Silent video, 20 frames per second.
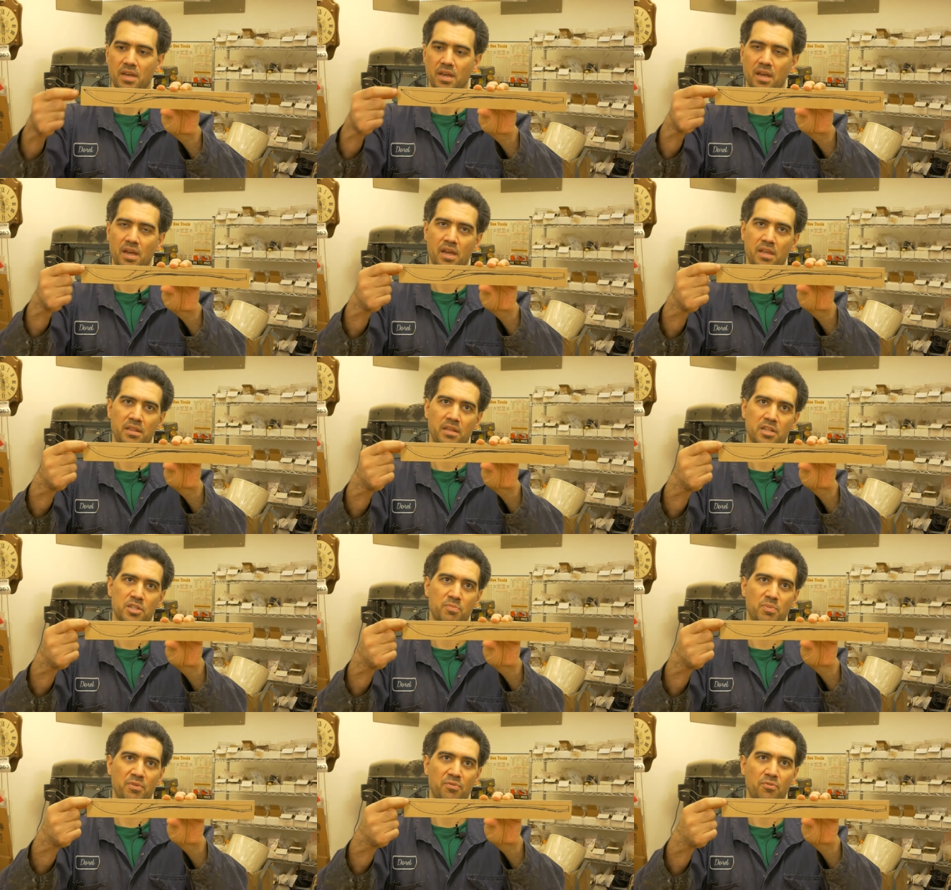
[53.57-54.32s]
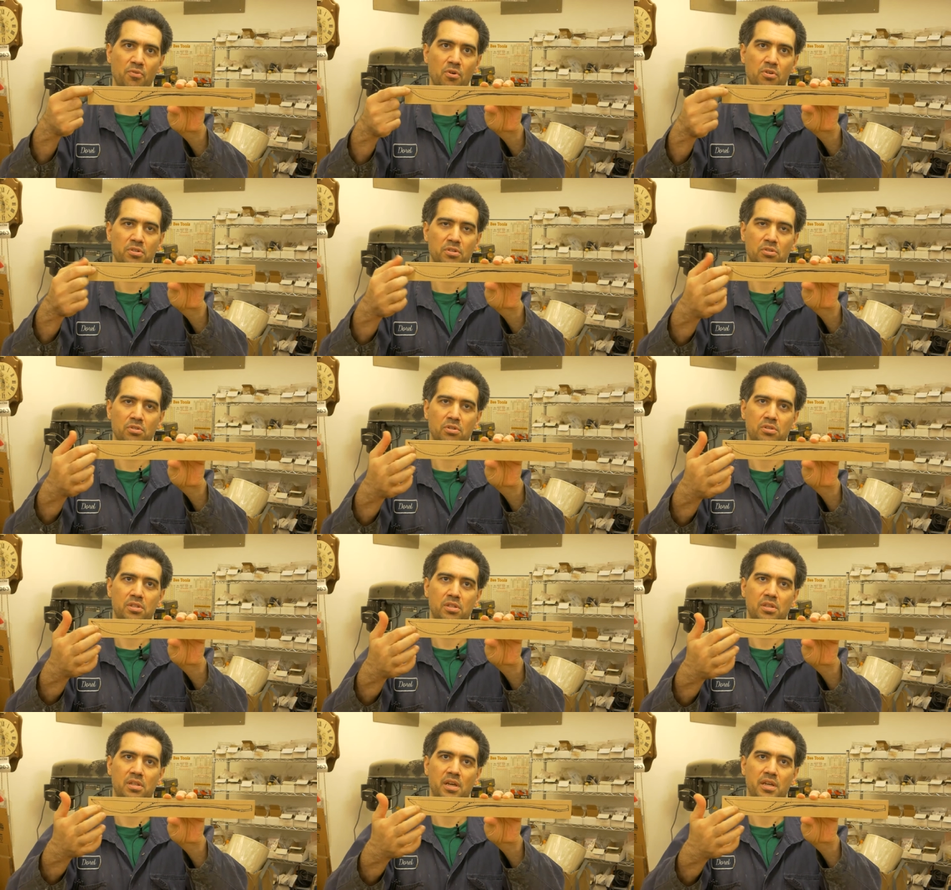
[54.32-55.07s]
And as before, the
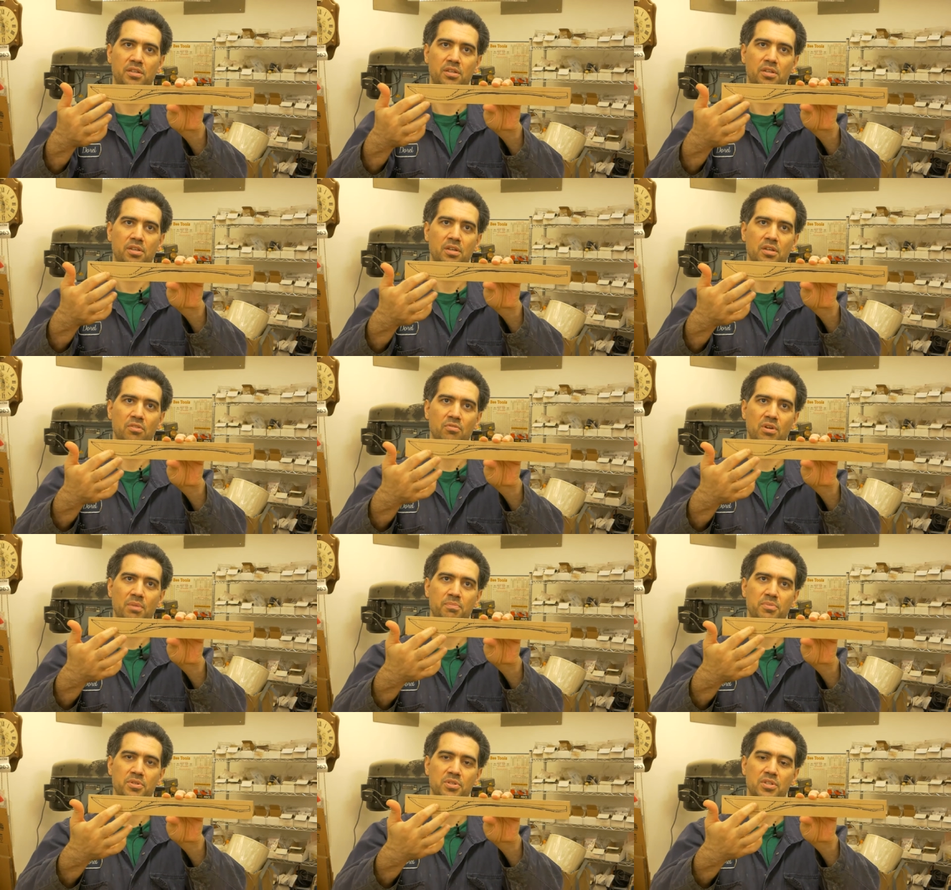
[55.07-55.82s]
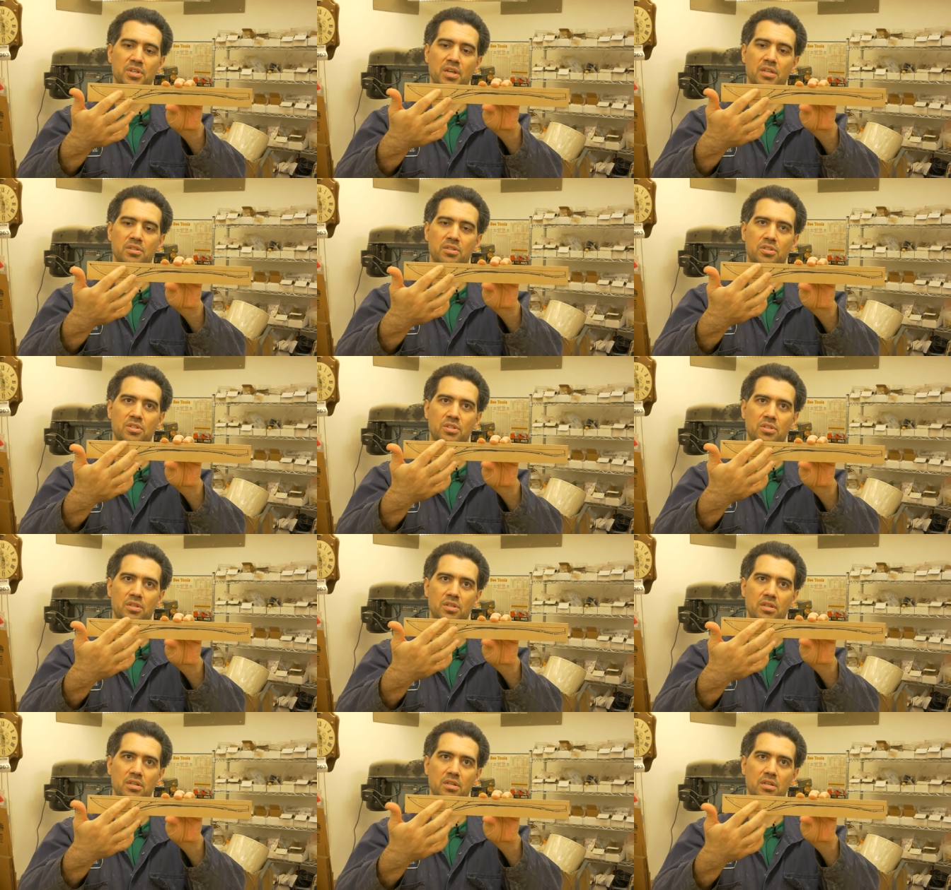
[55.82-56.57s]
dotted line here represents
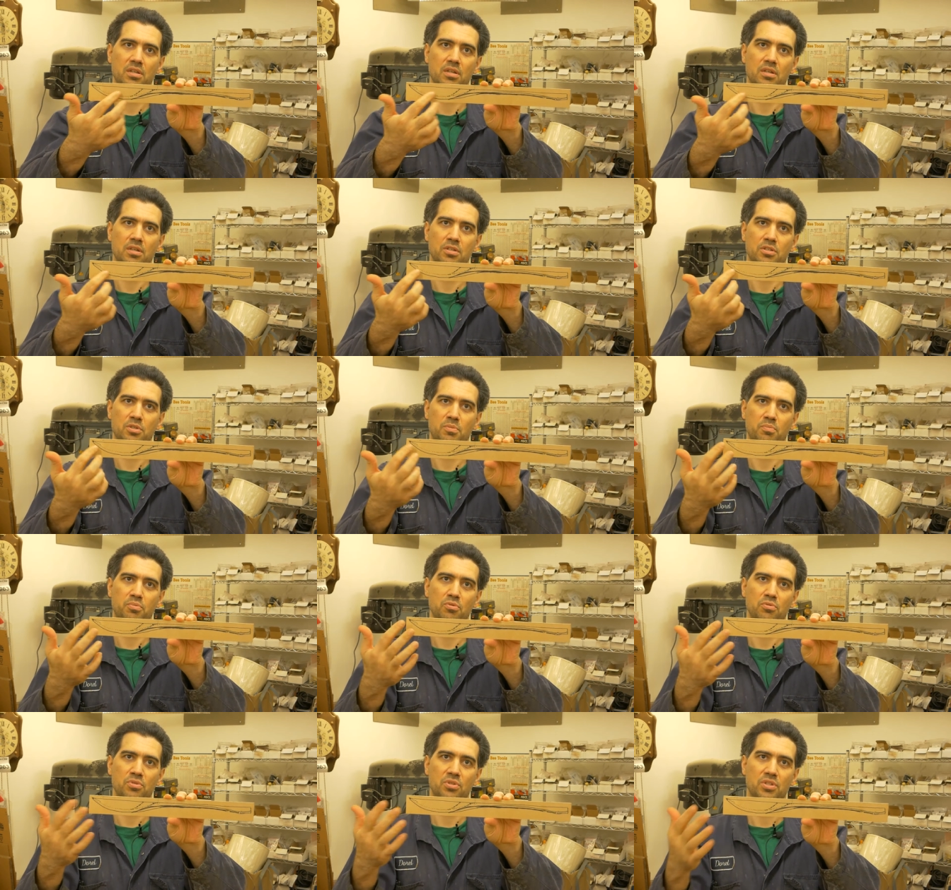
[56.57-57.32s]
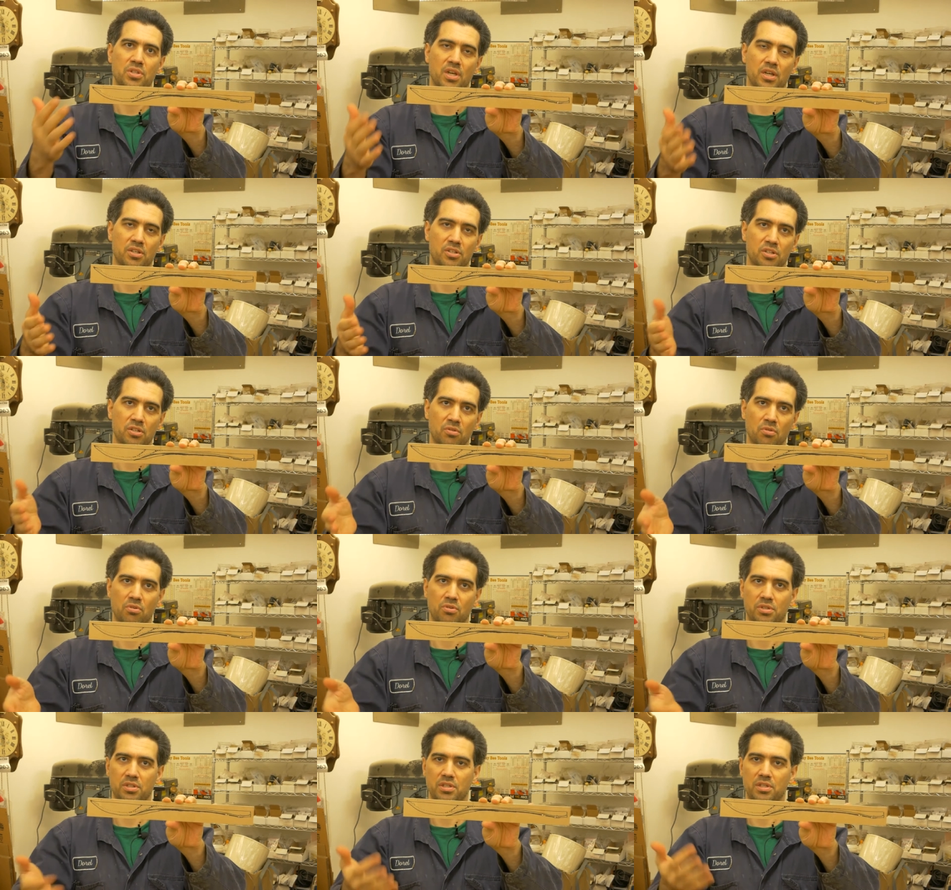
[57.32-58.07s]
the uh, spoon section
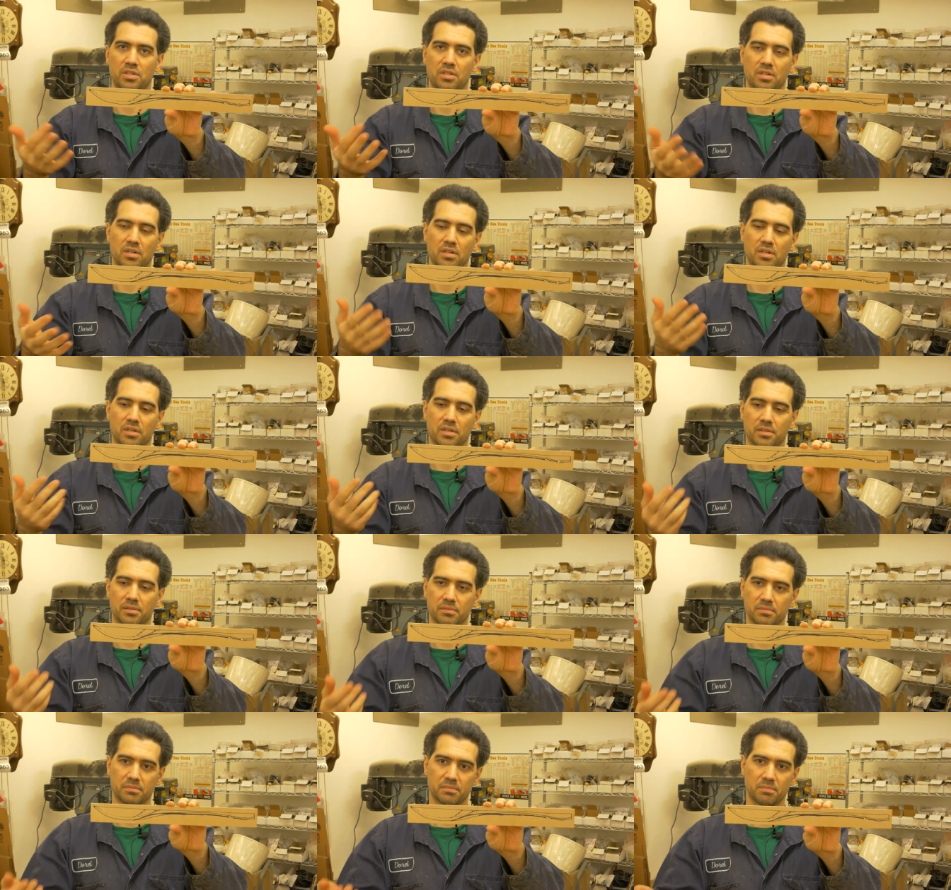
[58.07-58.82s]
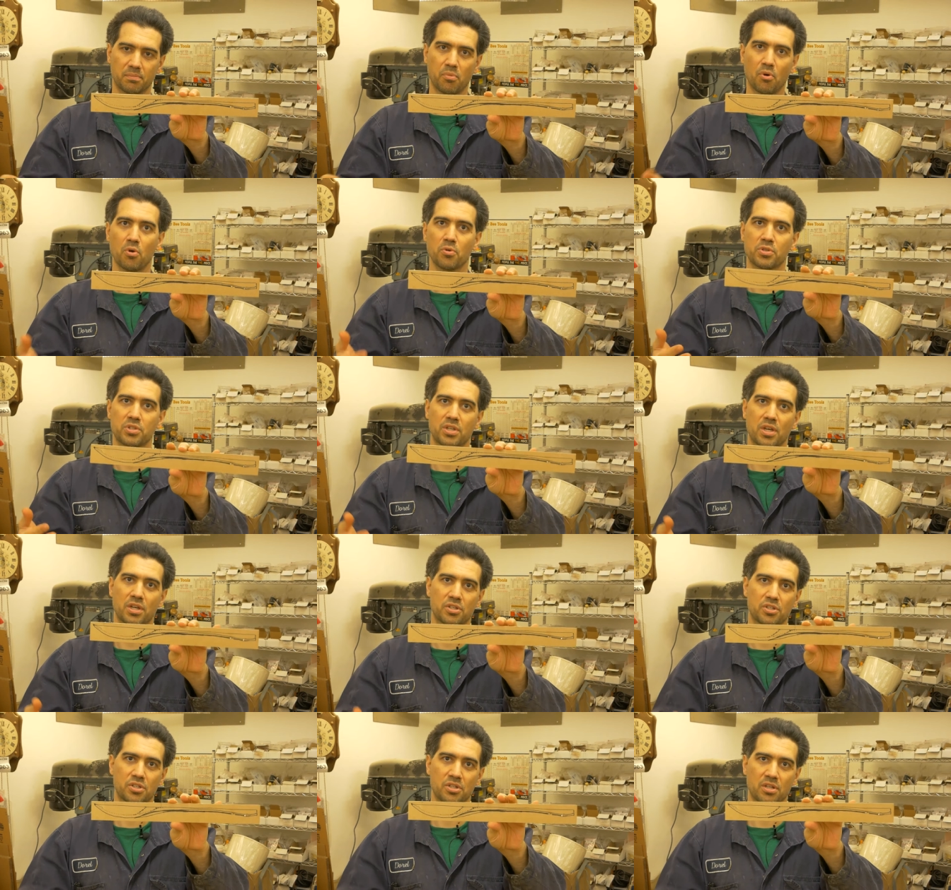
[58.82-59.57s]
or the um, bowl
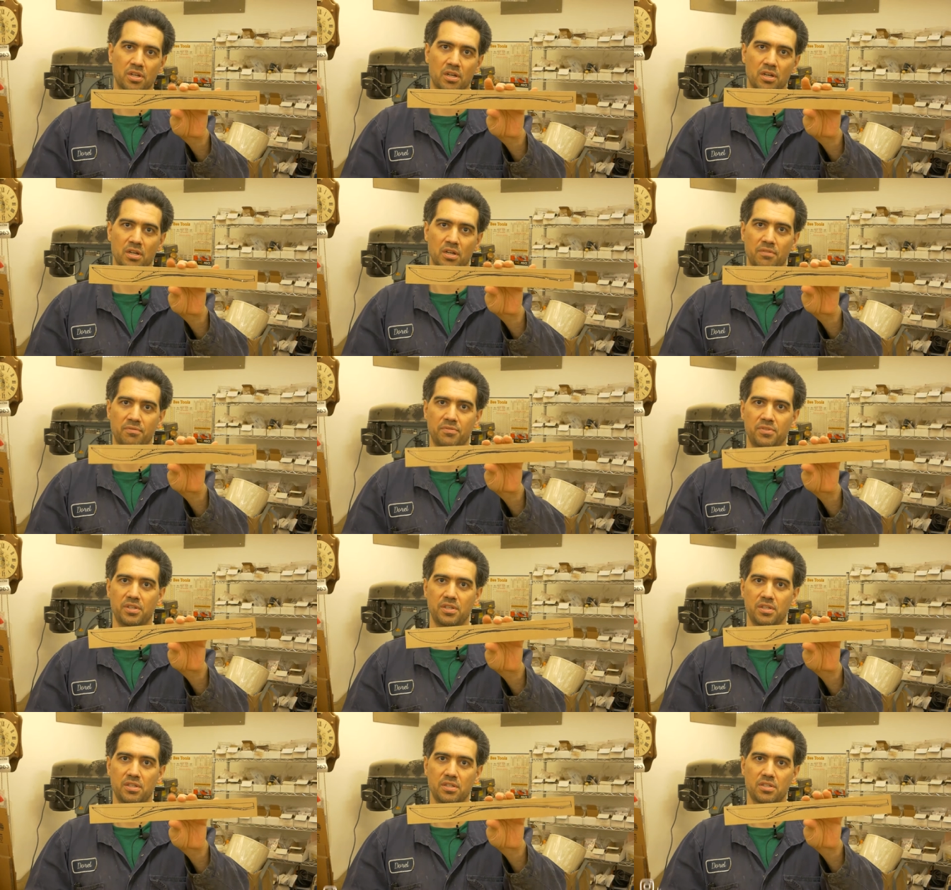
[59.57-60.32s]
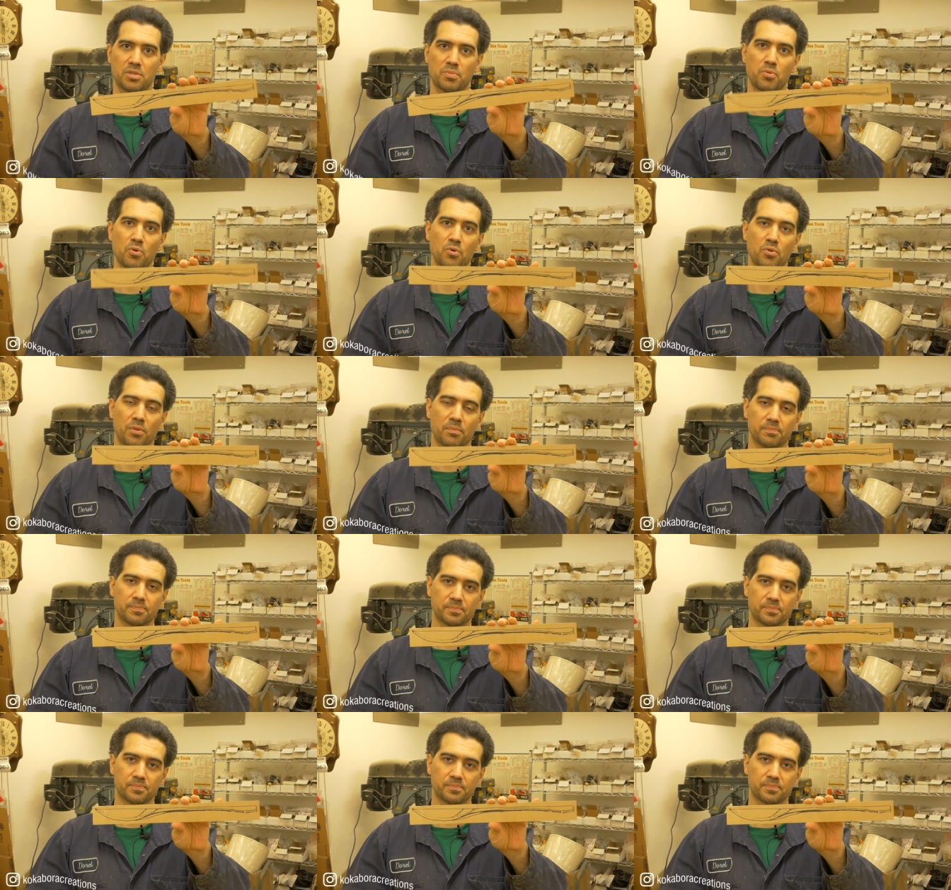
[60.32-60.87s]
section of the spoon.